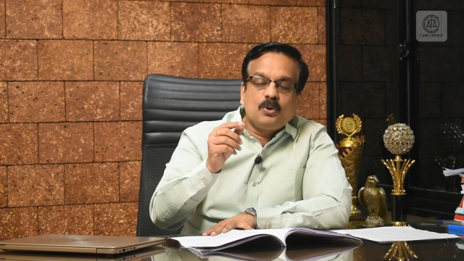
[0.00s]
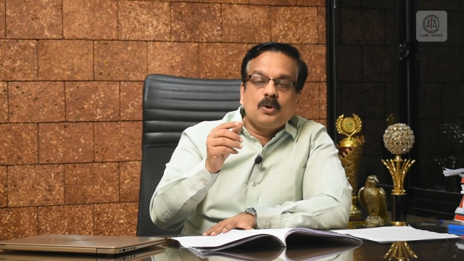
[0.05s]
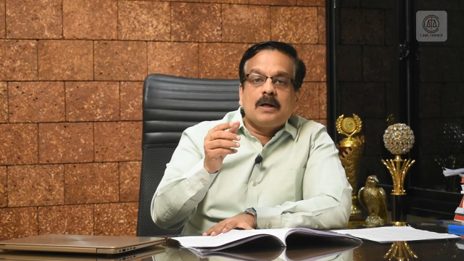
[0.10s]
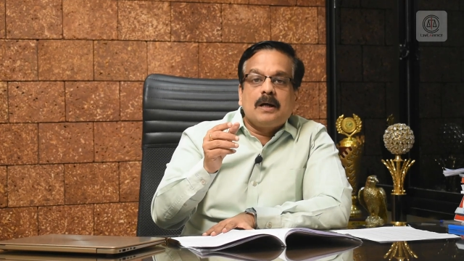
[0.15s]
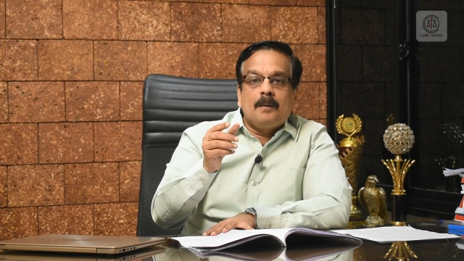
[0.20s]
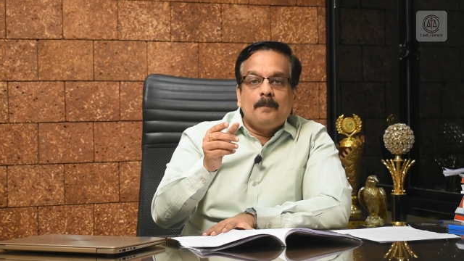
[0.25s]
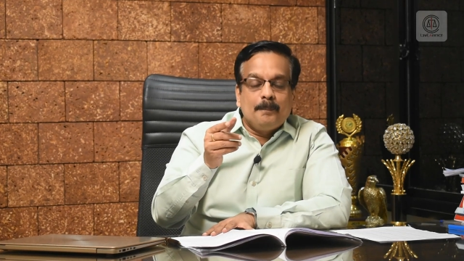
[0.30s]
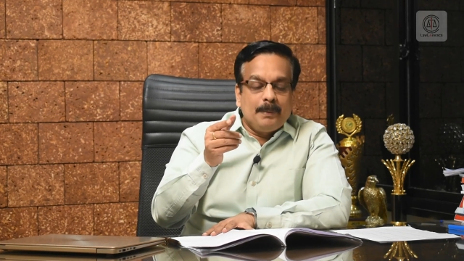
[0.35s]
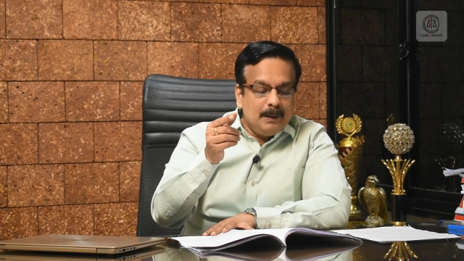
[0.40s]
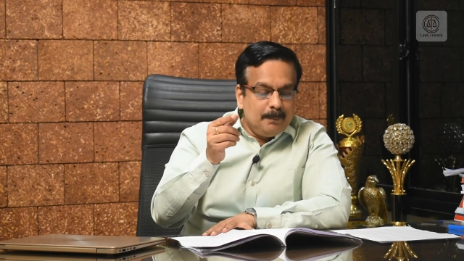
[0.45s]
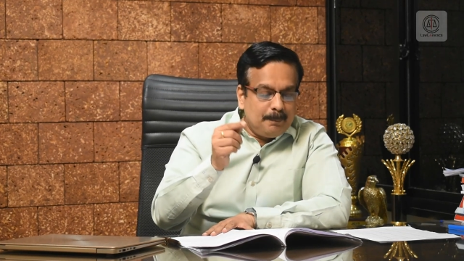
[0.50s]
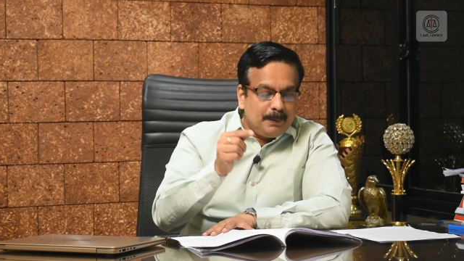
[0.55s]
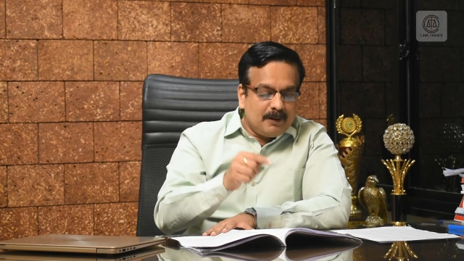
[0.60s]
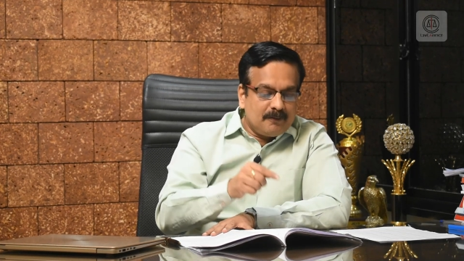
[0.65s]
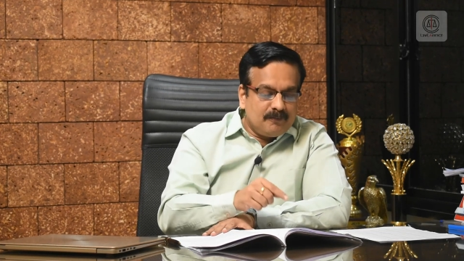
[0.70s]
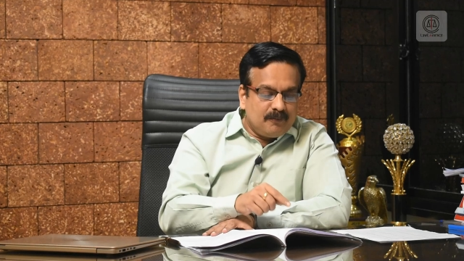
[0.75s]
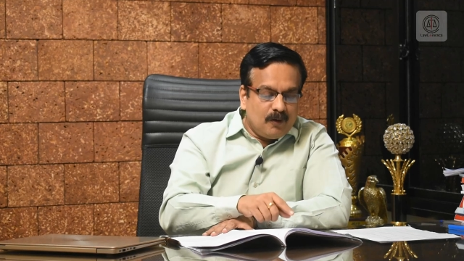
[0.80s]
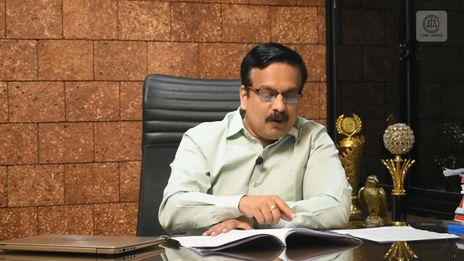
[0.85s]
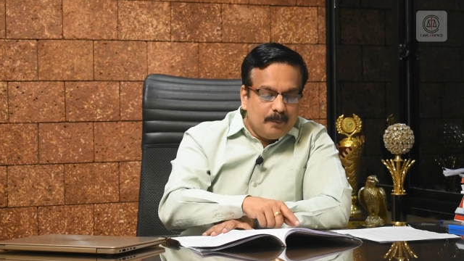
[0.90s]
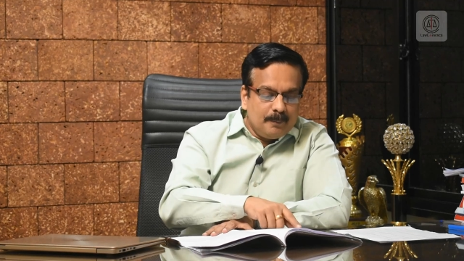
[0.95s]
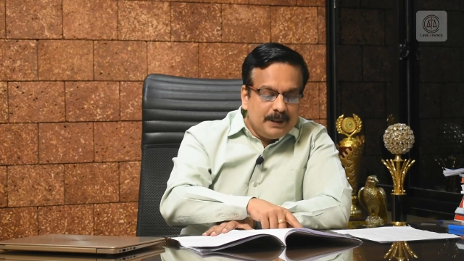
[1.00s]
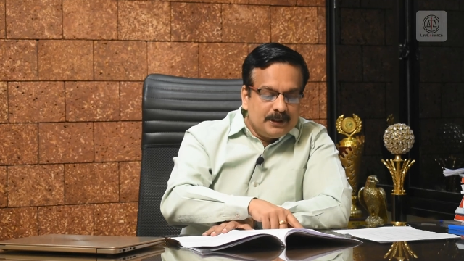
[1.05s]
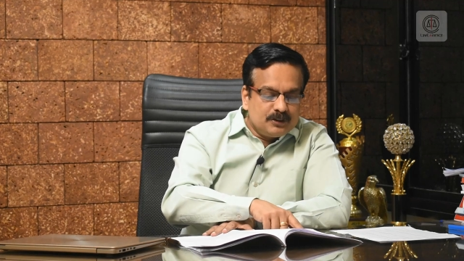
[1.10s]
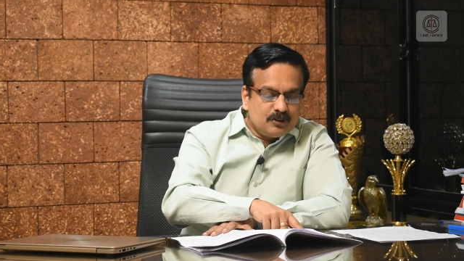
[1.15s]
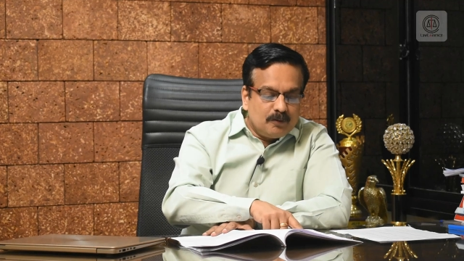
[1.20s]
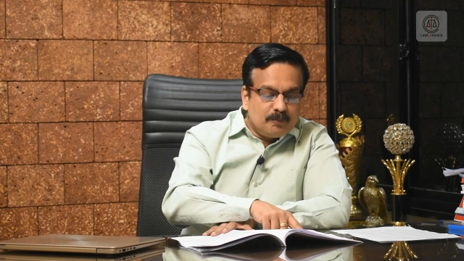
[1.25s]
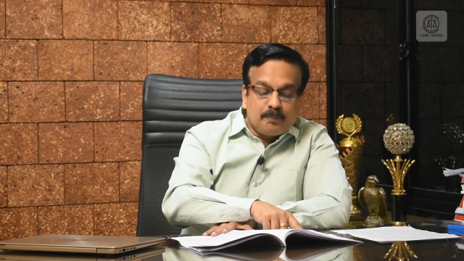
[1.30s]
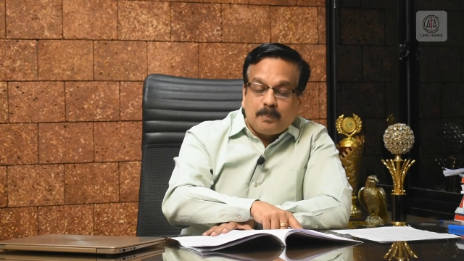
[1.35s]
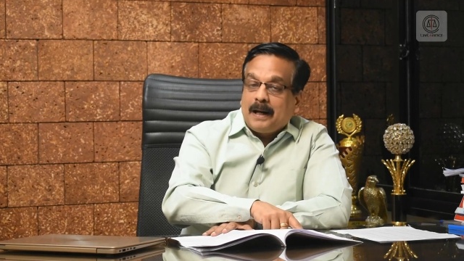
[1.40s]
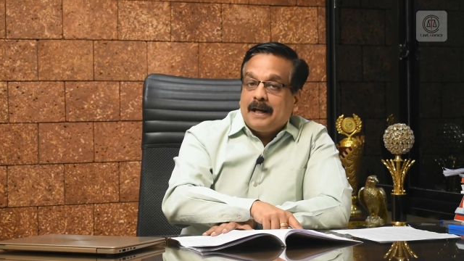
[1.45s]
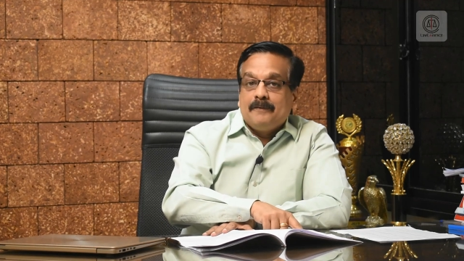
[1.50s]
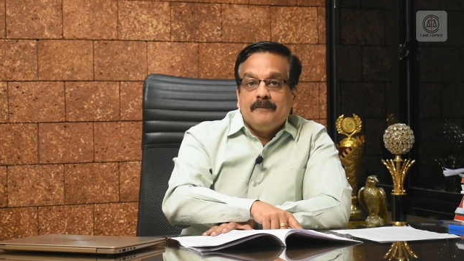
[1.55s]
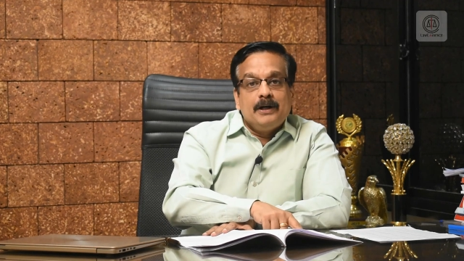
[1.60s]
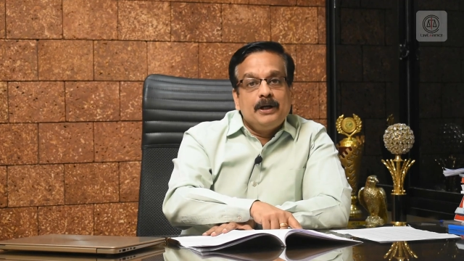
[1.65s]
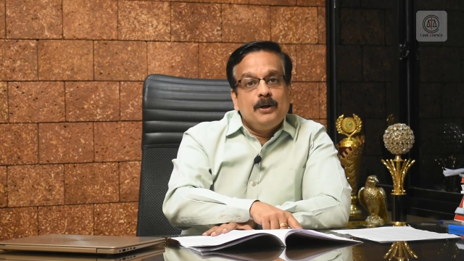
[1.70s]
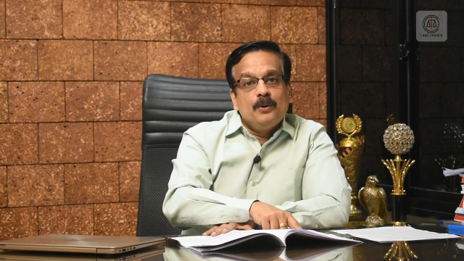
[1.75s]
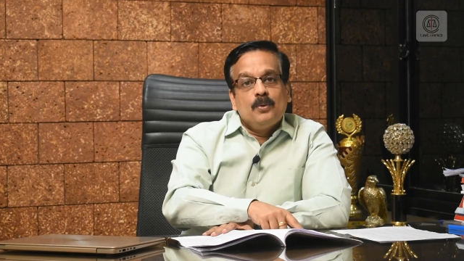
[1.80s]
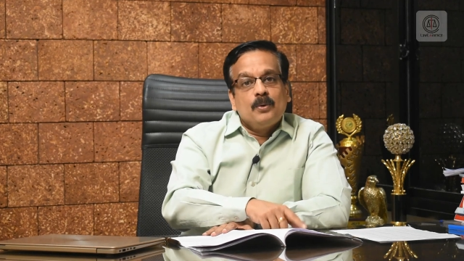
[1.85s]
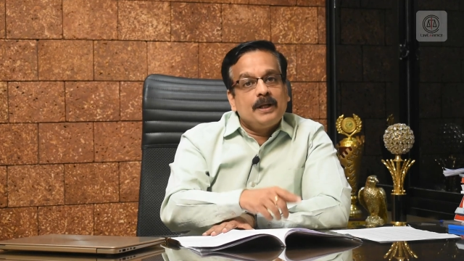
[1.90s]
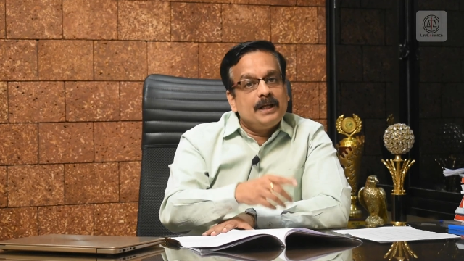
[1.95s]
to compel performance of
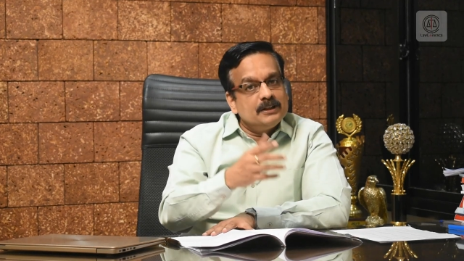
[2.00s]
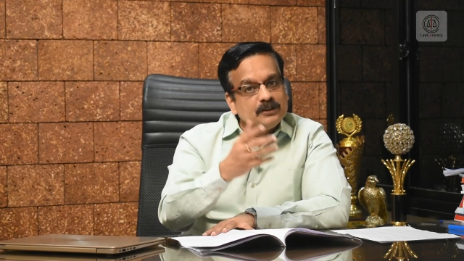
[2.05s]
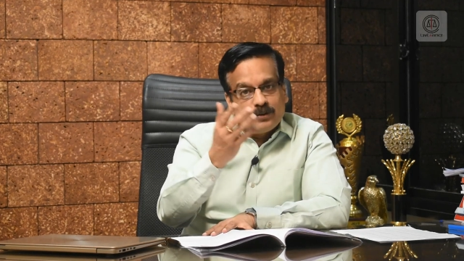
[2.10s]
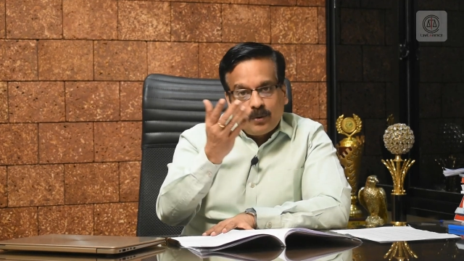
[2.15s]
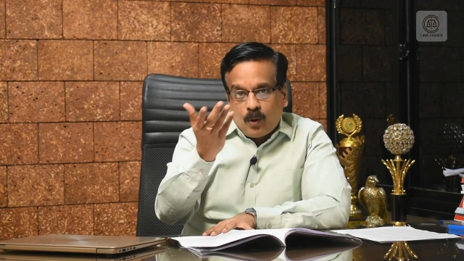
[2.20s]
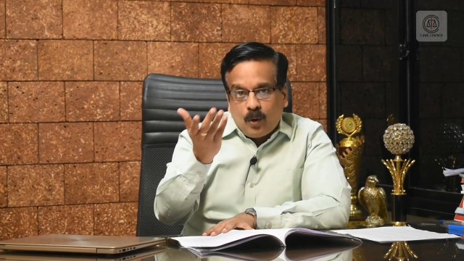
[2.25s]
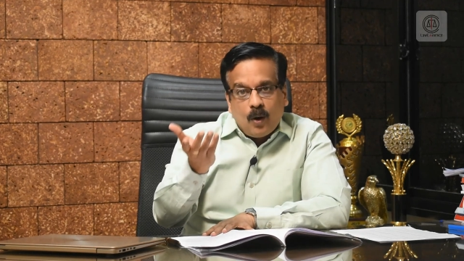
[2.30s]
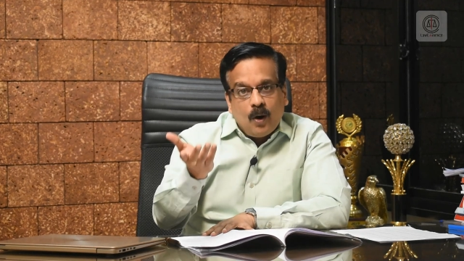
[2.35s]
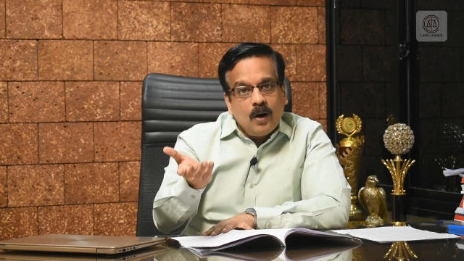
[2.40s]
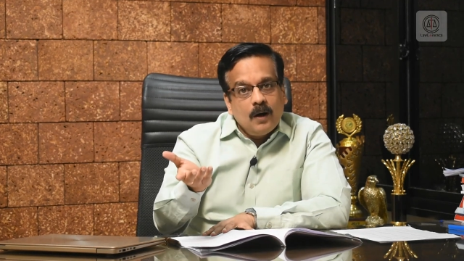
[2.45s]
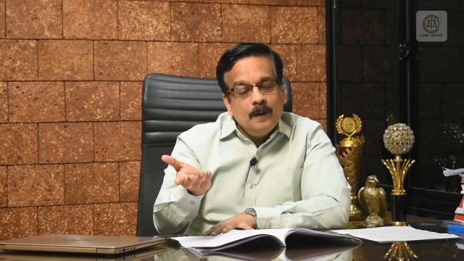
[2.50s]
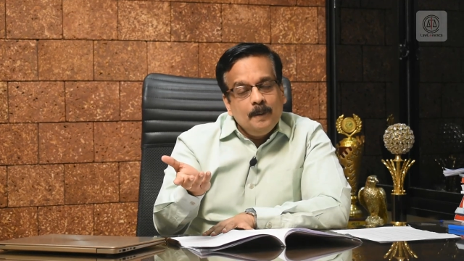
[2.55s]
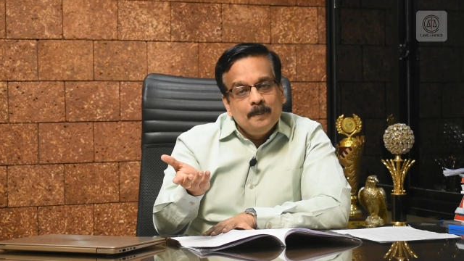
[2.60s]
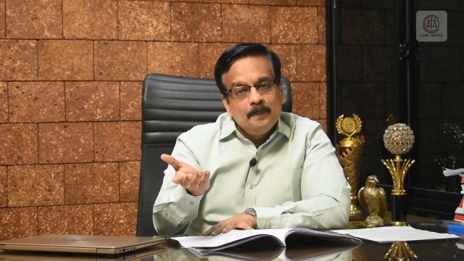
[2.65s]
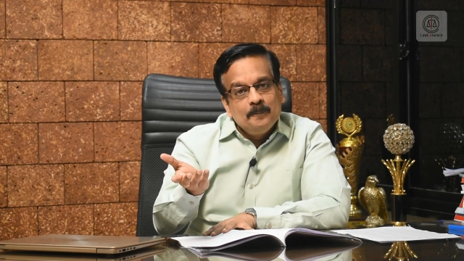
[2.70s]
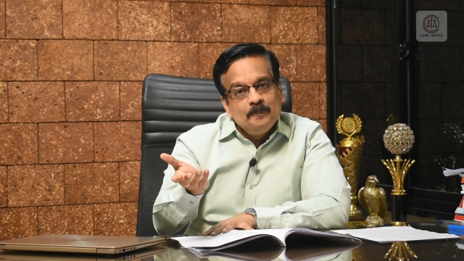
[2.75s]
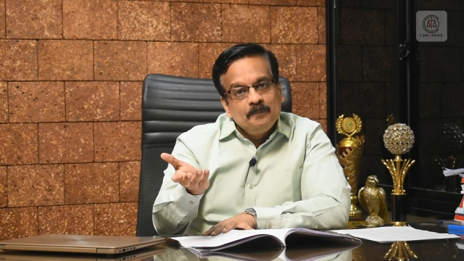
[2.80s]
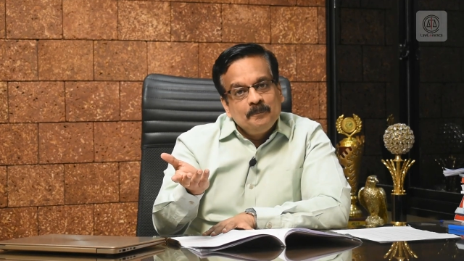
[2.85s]
private duties. Wrong.